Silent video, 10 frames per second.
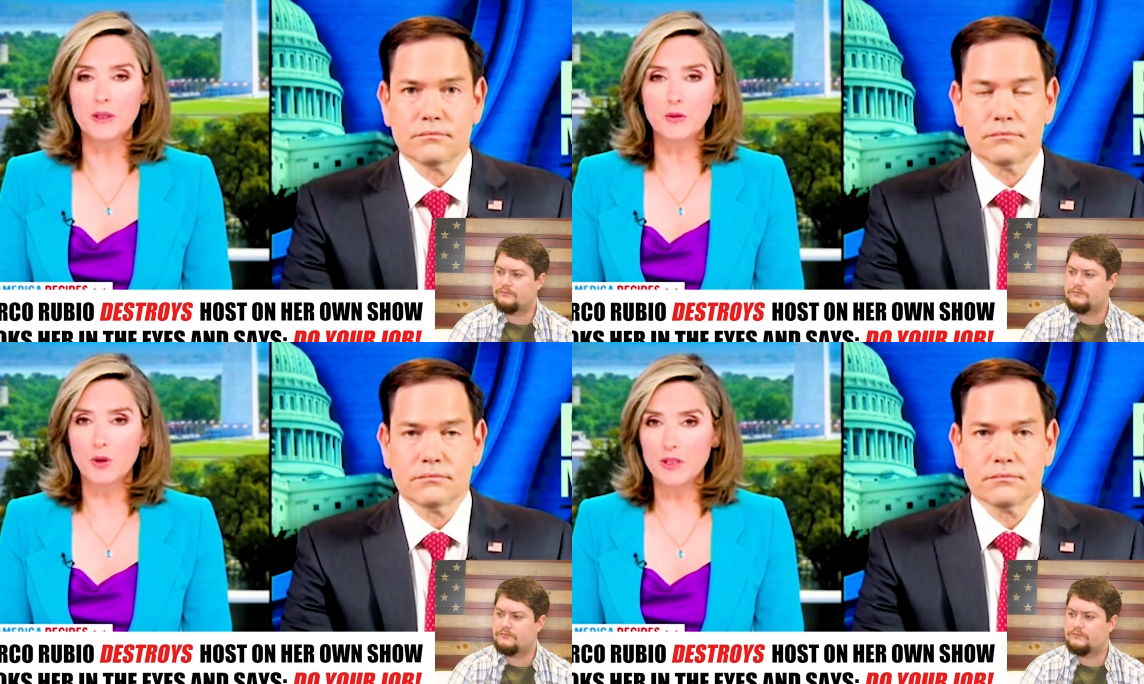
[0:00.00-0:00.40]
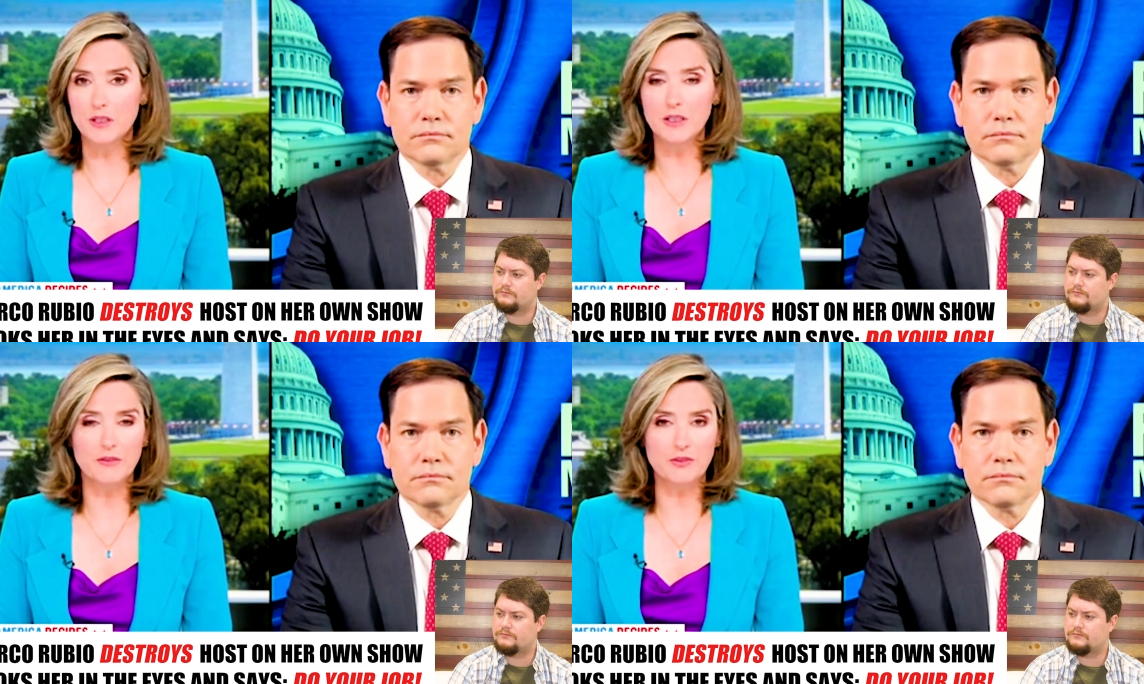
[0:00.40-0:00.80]
Speaker 1: it
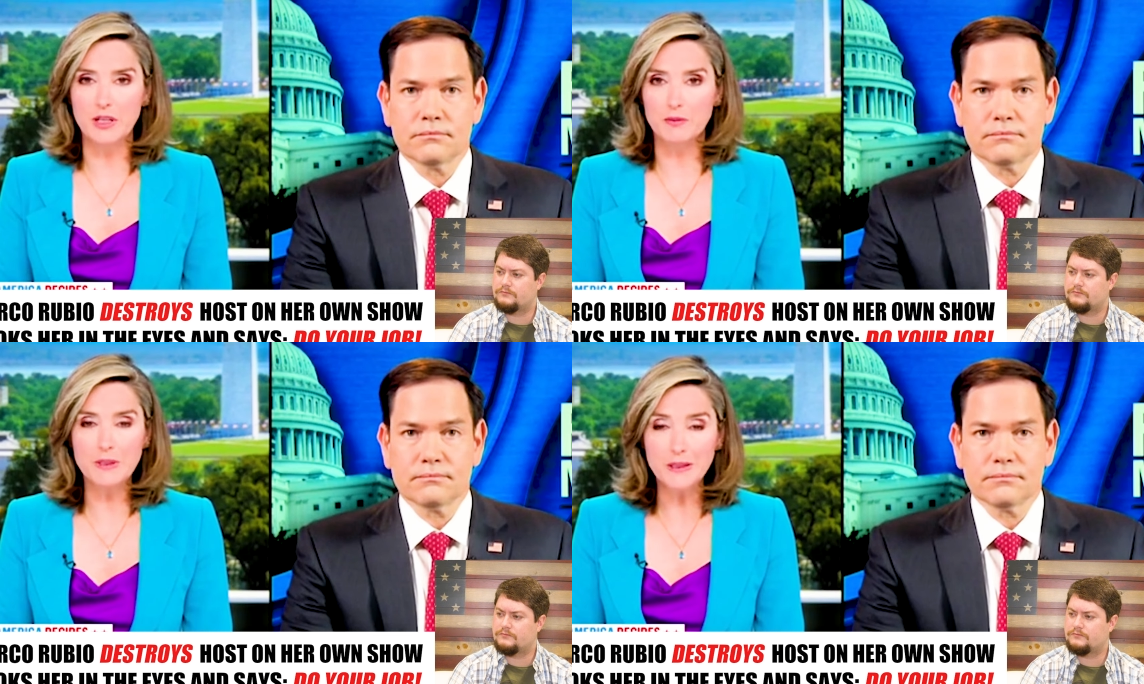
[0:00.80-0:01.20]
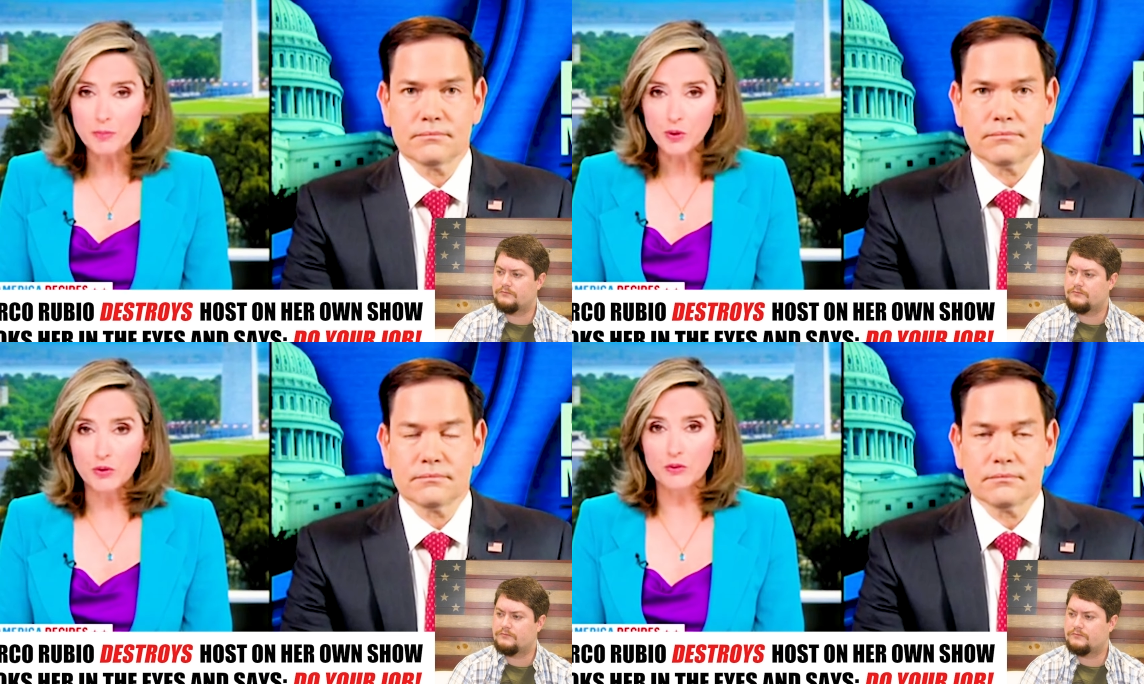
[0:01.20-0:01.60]
wasn't everyday
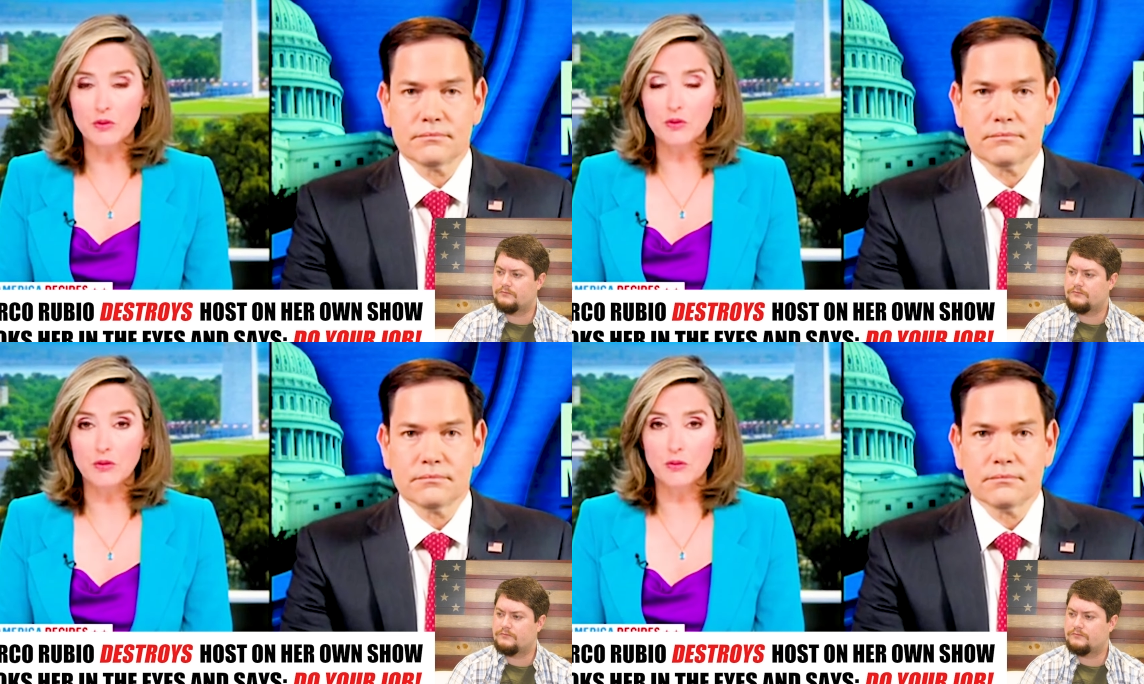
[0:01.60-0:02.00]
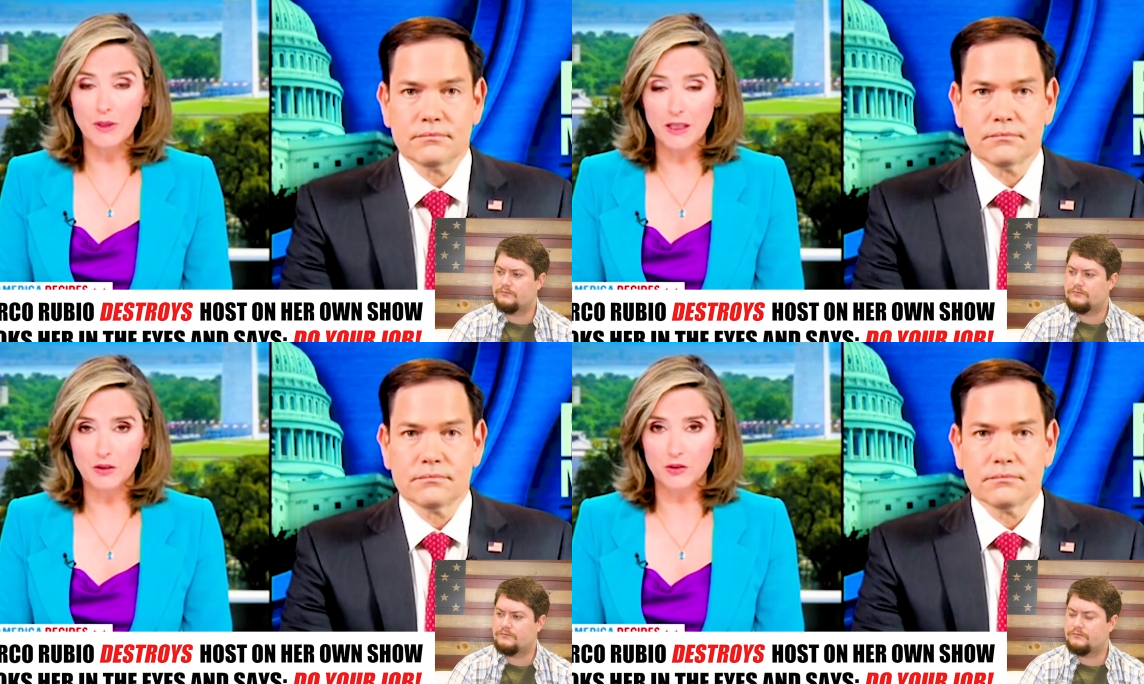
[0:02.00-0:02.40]
people
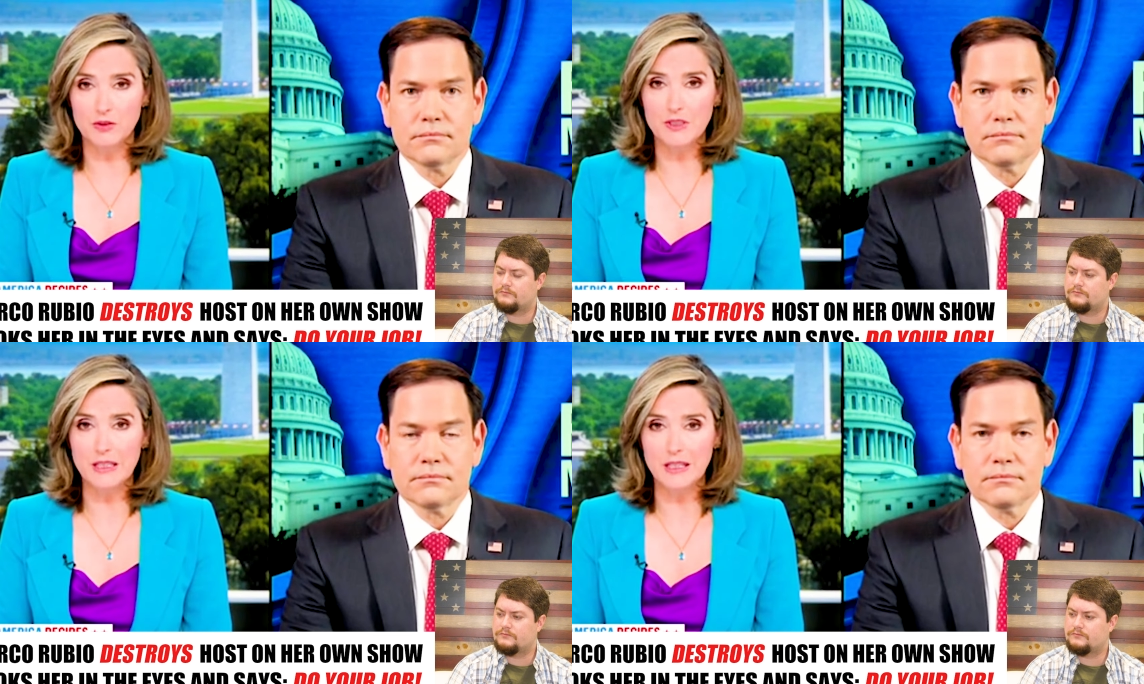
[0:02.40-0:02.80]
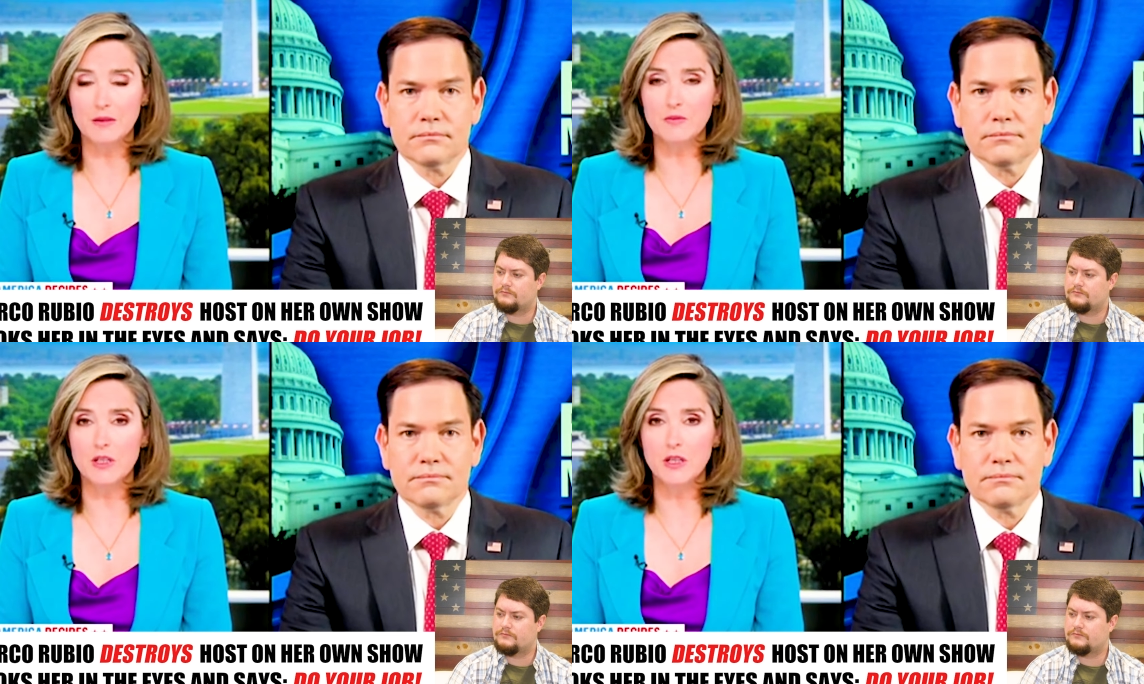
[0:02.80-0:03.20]
making those claims.